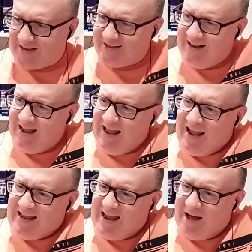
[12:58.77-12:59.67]
So
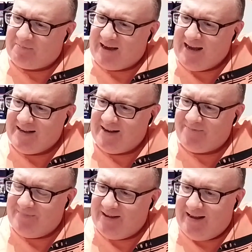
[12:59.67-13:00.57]
yeah, I'm kind
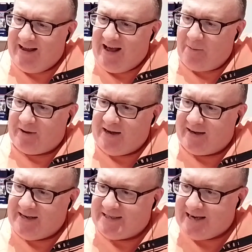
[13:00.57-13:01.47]

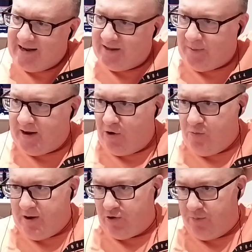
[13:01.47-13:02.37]
of concerned by how
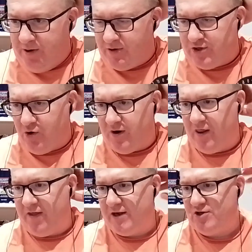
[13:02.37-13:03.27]
Michael Beale was
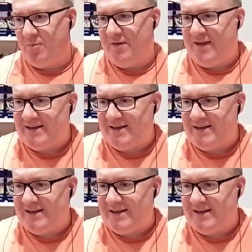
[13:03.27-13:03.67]
talking things up, but